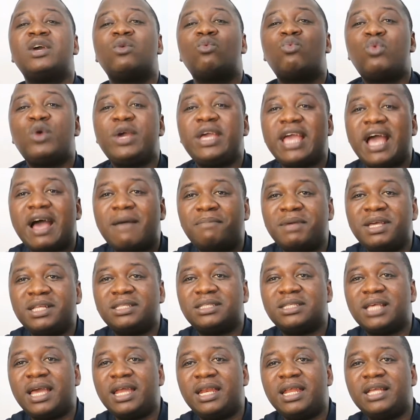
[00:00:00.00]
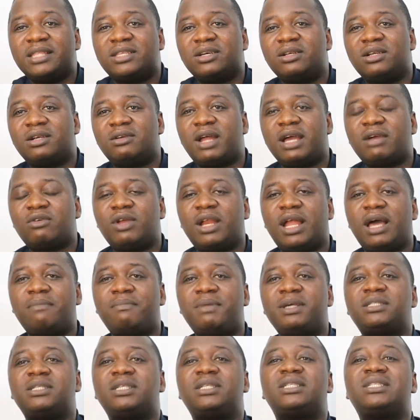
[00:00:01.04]
We have been saying it on a regular
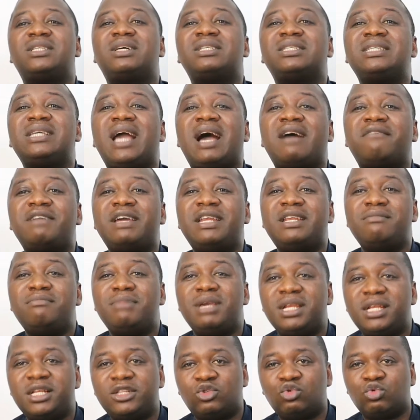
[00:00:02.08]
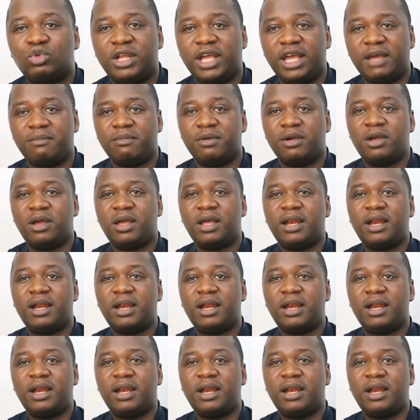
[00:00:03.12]
basis. It doesn't have any meaning to them.